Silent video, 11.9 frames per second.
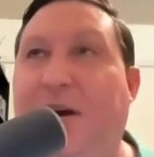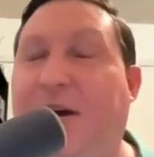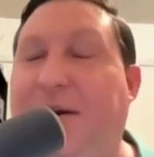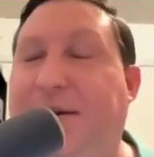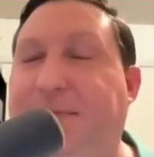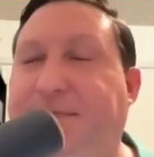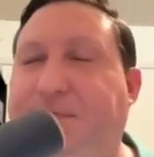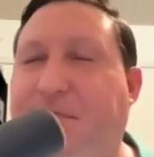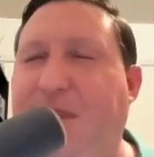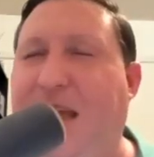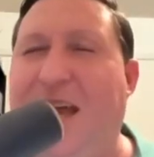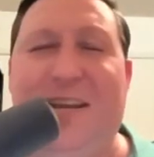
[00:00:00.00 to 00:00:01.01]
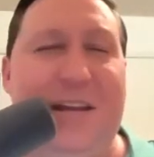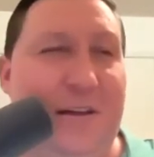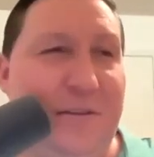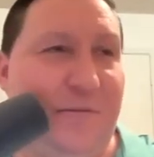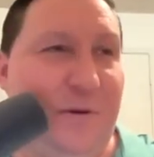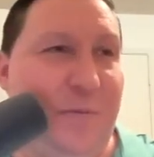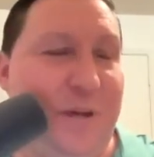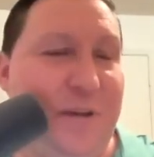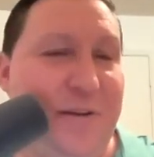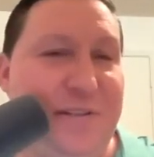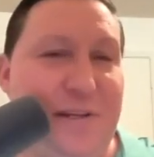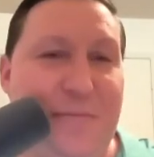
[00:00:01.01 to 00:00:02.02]
Um, any other
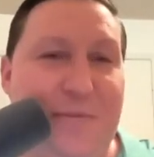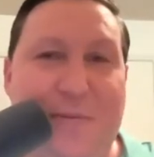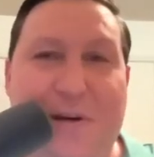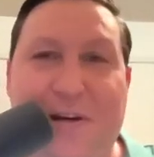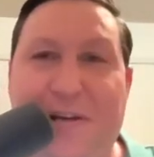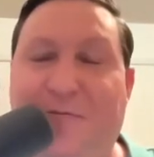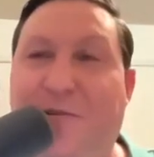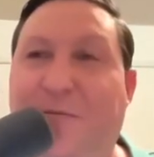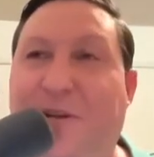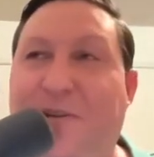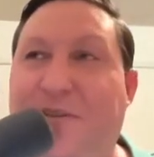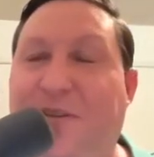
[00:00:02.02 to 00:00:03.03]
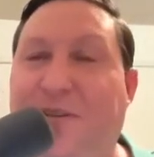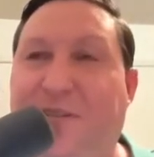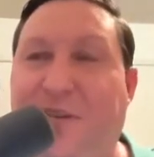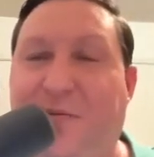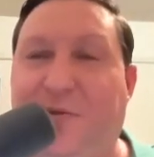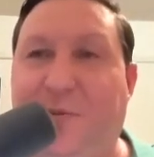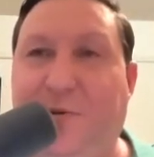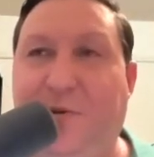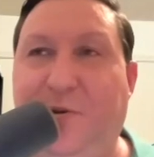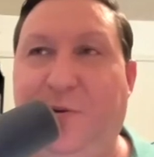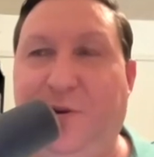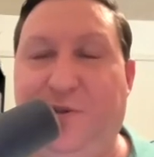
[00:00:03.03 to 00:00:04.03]
filmmakers come to mind? We mentioned Steven
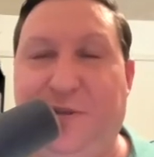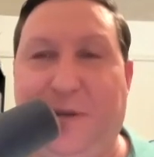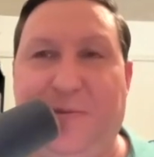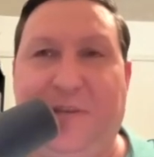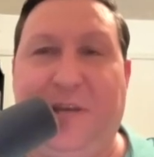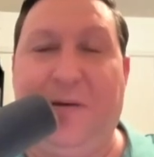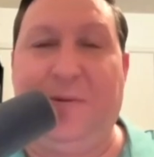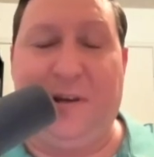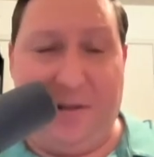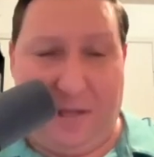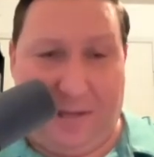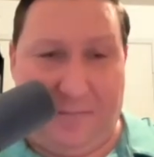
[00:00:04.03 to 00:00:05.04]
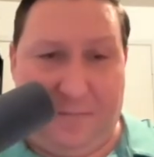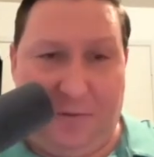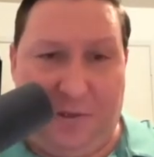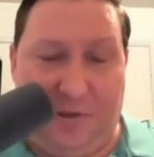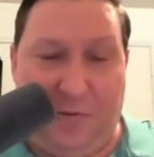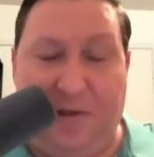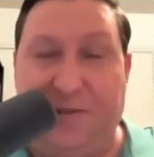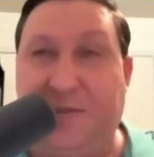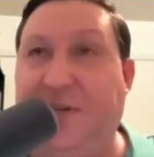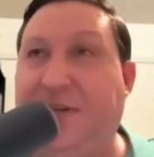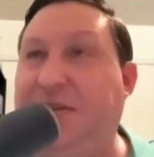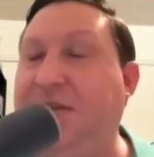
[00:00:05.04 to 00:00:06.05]
Spielberg, James Cameron, and Hugh
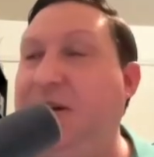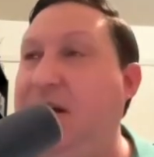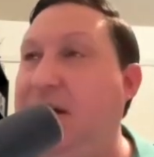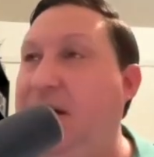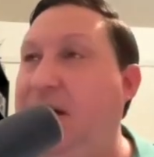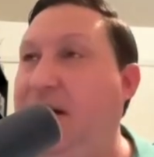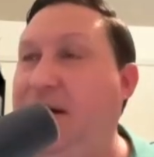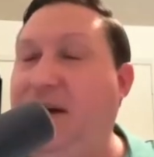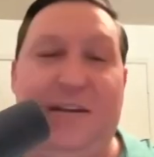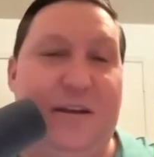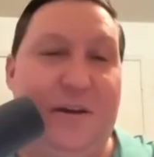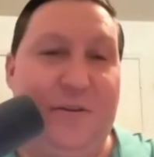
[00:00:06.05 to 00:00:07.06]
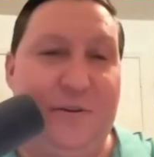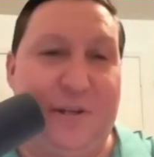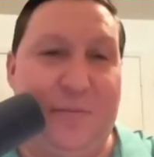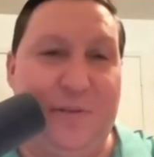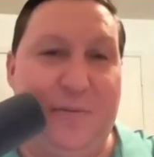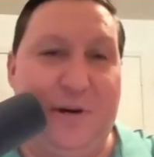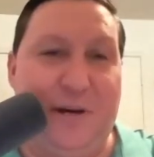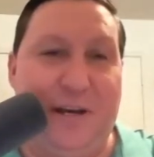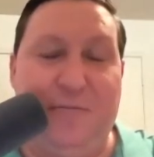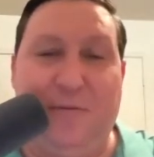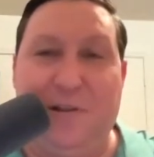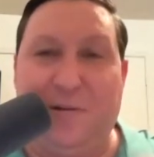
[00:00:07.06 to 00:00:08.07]
Wilson. Any others come to
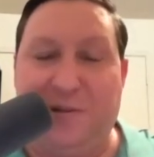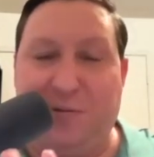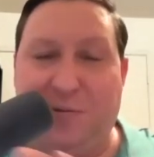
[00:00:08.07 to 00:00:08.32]
mind? Whether it's